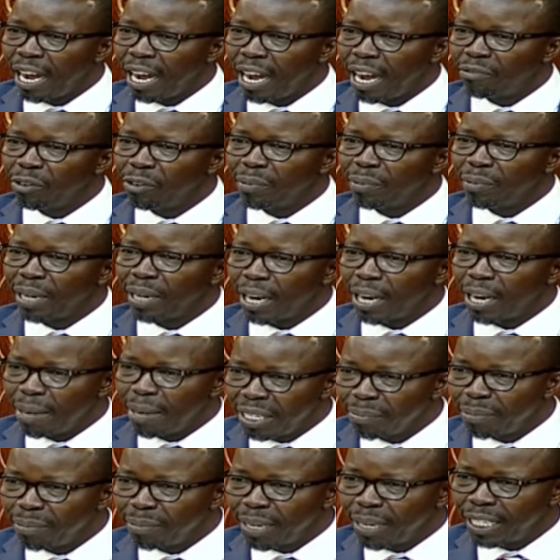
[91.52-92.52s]
from a
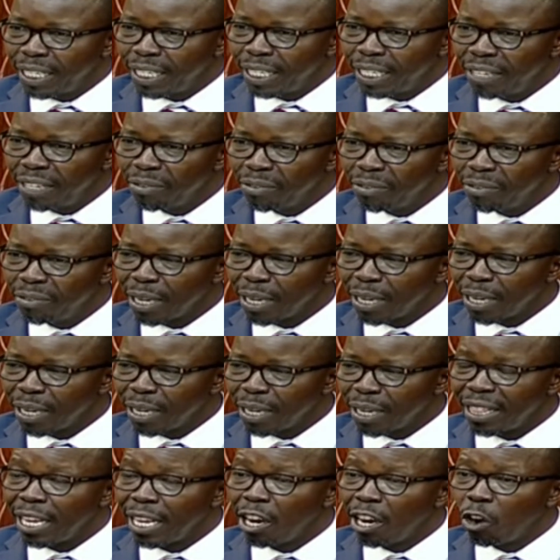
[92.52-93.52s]
committee perspective,
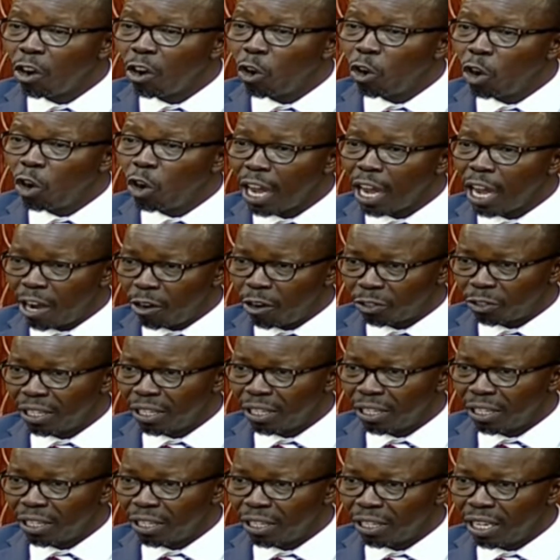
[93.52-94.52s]
but that the whole
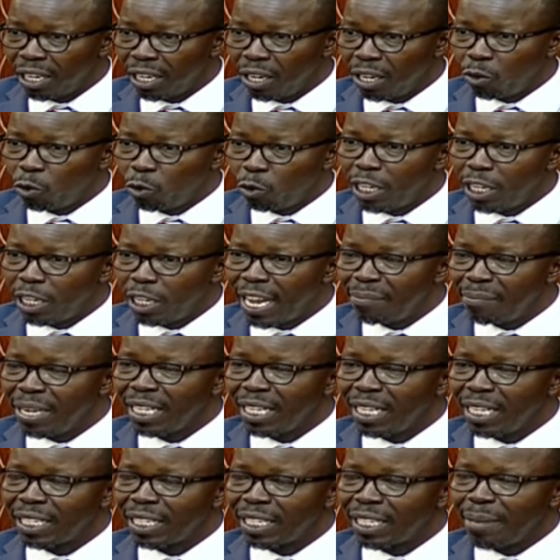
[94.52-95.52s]
House would
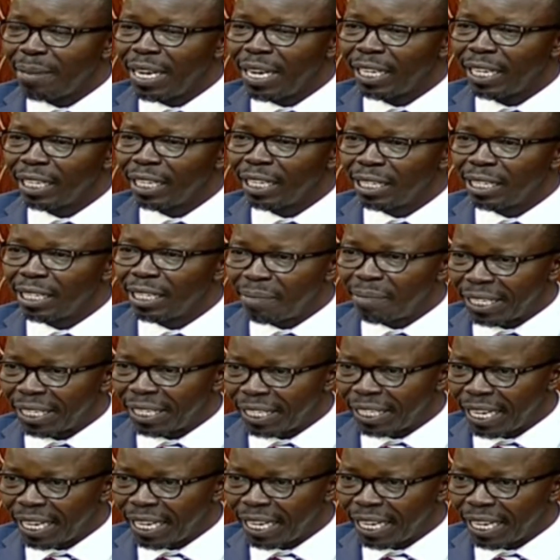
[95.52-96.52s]
then be determining the
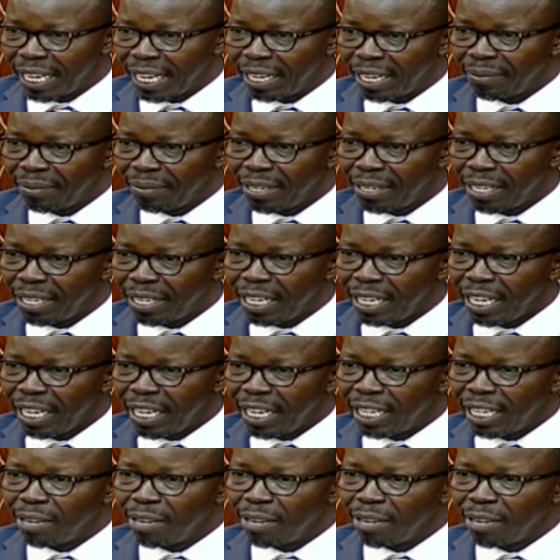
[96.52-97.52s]
matter.
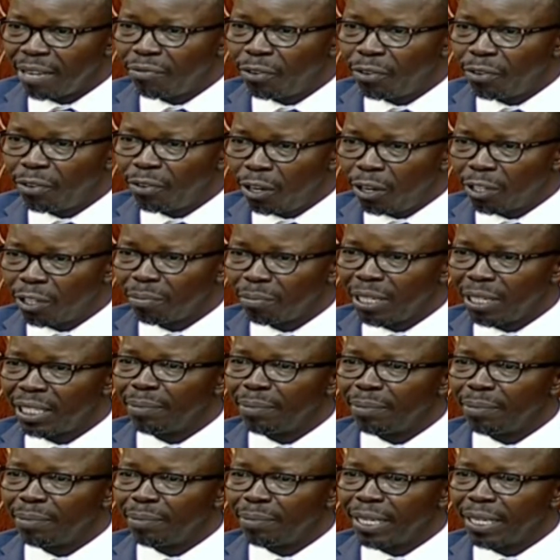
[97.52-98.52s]
It then follows,
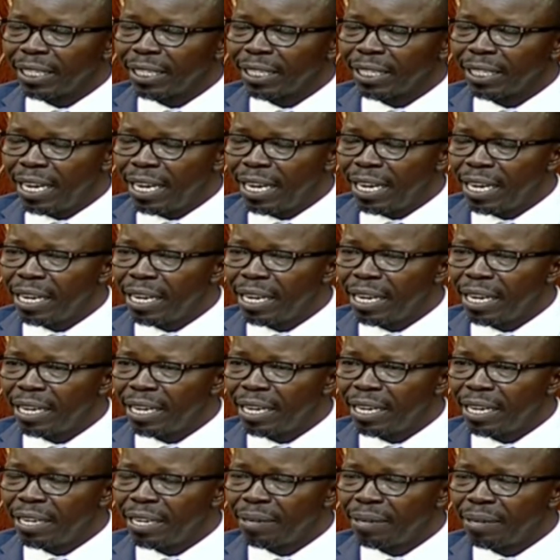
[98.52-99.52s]
Mr. Speaker, sir,
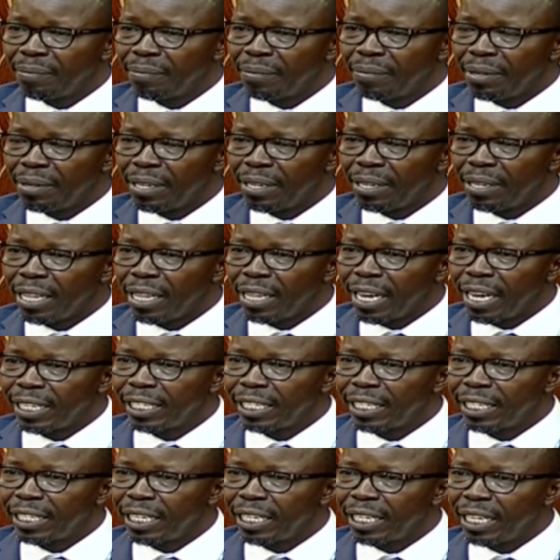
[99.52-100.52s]

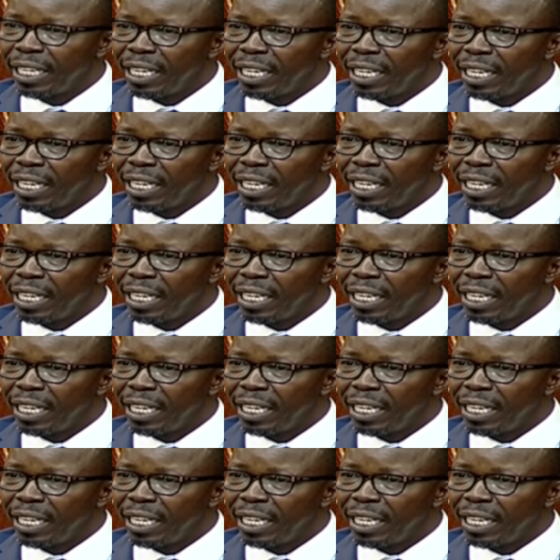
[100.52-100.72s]
that